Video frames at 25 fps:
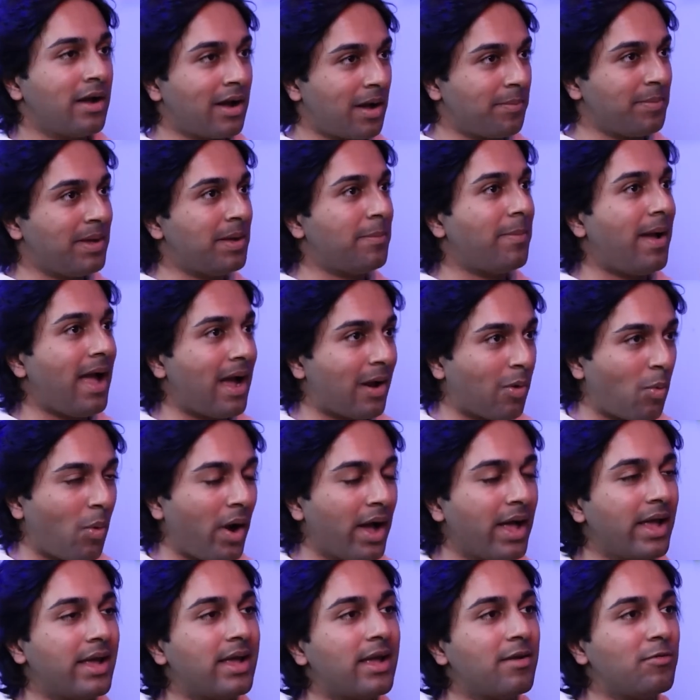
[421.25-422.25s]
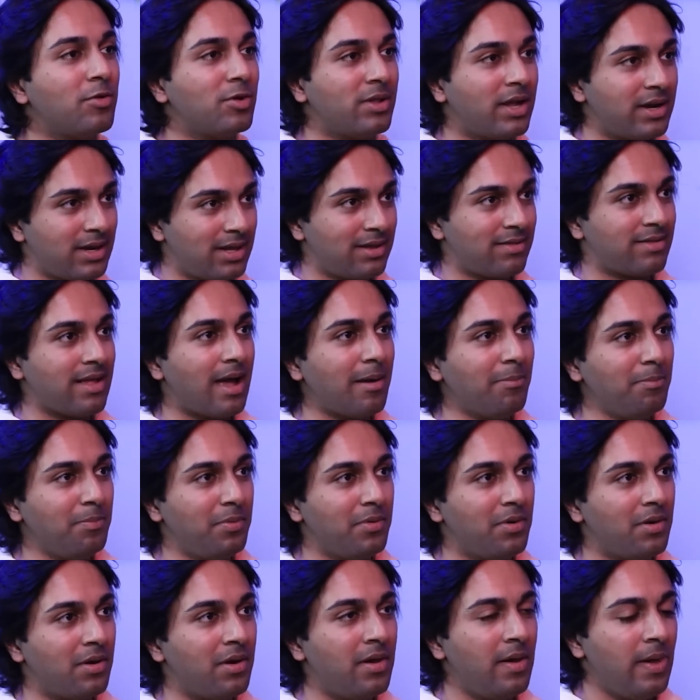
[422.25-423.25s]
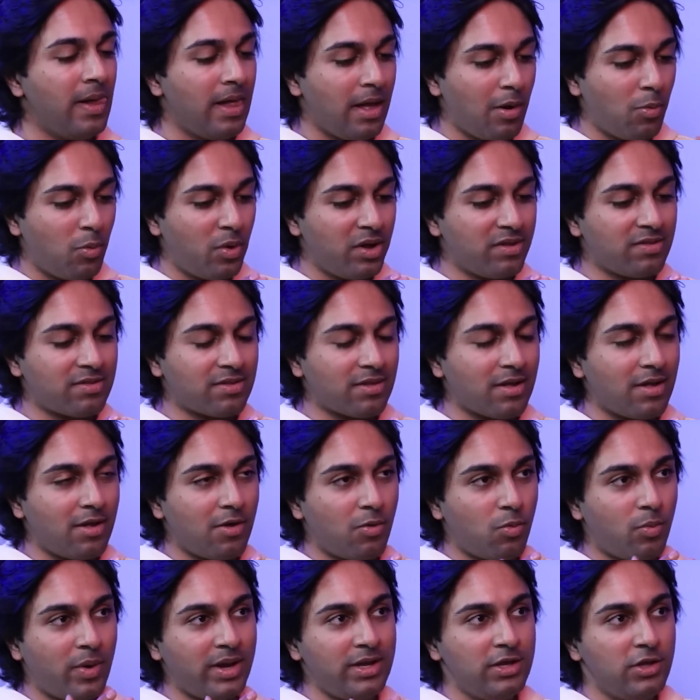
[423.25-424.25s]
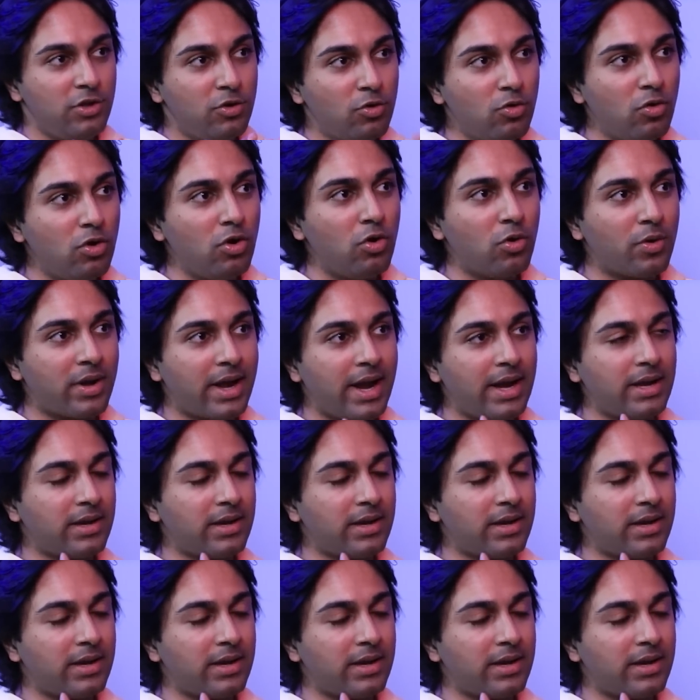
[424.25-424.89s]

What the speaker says: Coming back, why I gave you that example was when you look